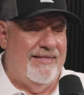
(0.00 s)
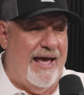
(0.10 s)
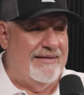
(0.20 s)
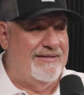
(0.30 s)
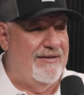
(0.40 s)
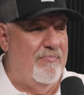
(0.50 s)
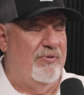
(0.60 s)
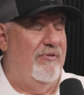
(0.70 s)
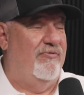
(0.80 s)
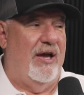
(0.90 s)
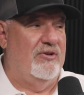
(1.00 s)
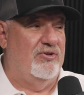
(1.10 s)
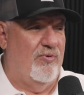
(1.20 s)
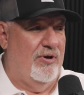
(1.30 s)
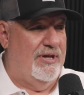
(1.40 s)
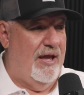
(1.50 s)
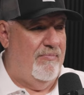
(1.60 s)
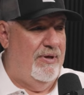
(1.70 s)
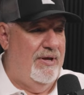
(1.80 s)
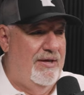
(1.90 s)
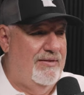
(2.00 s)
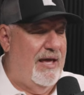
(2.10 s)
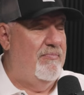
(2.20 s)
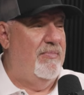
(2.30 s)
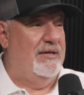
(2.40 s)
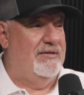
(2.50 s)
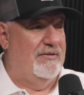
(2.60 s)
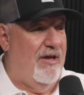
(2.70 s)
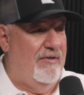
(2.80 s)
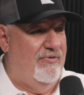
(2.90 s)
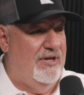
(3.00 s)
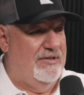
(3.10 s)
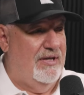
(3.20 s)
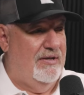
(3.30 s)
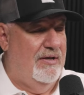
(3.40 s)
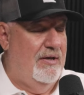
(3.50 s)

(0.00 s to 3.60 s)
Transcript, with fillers: That simplifies short game. That makes it life easy